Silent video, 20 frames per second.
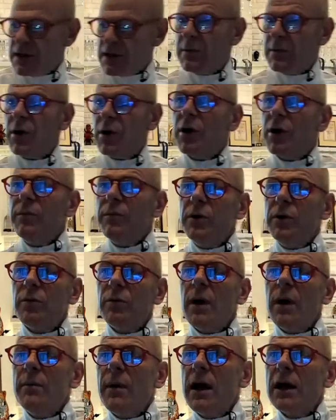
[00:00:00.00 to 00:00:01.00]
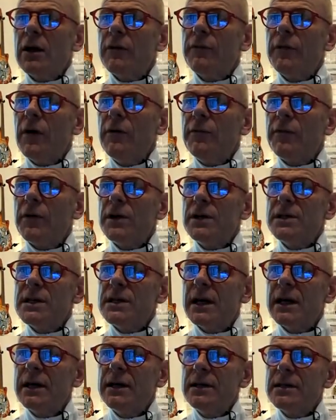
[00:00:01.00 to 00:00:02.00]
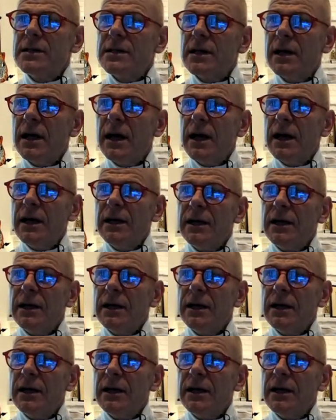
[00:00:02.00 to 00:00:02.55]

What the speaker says: I'm going to mute my microphone for a second, and